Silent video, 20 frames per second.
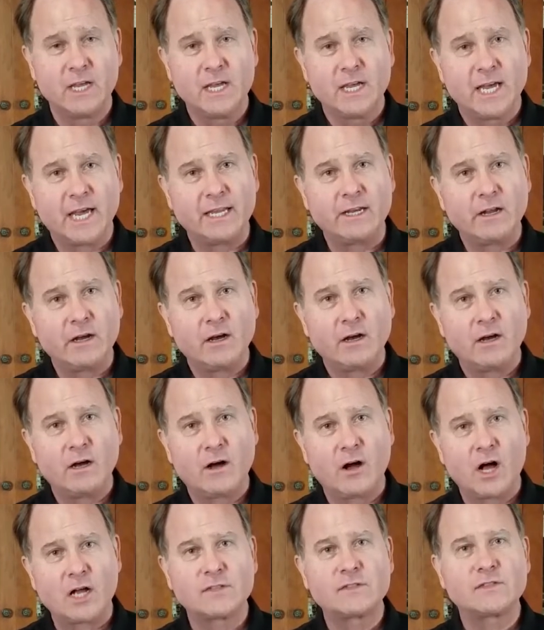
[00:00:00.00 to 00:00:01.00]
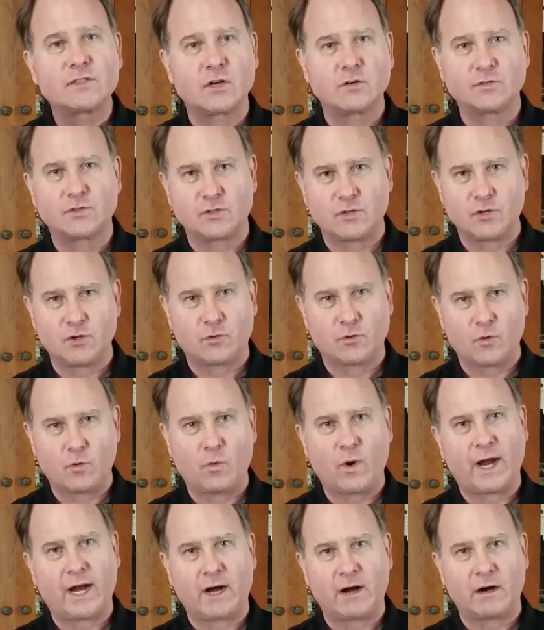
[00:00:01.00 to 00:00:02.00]
And also, so you're
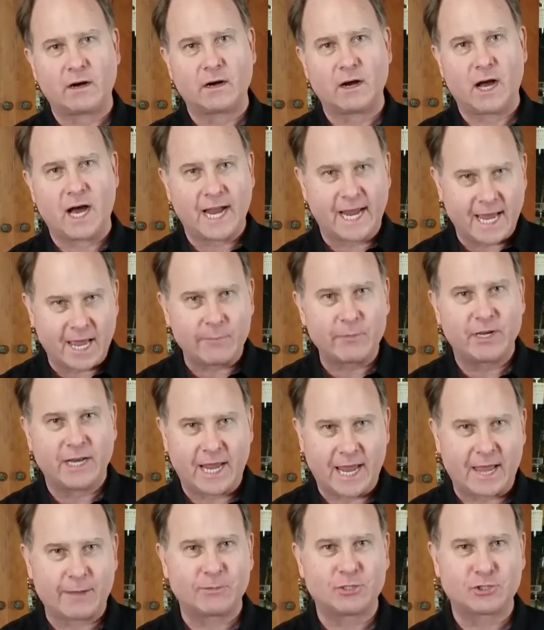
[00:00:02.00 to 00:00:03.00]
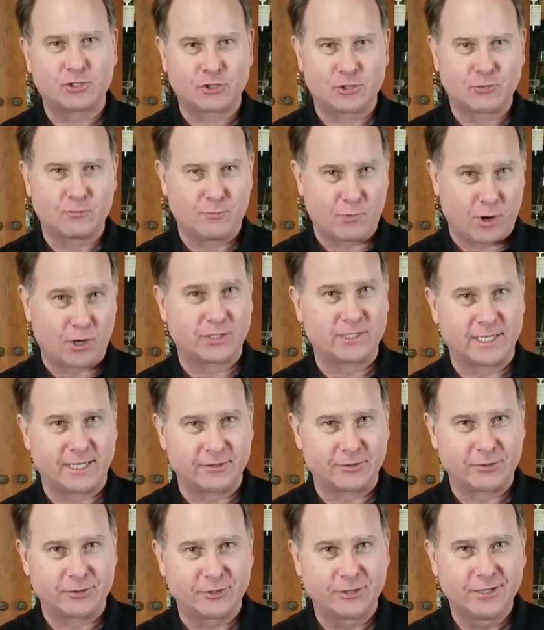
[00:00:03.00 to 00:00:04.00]
aware, I am an amateur
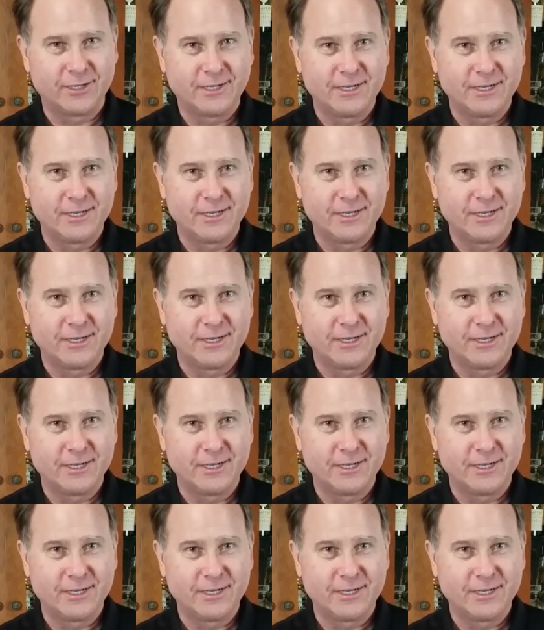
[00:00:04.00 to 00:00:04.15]
bartender,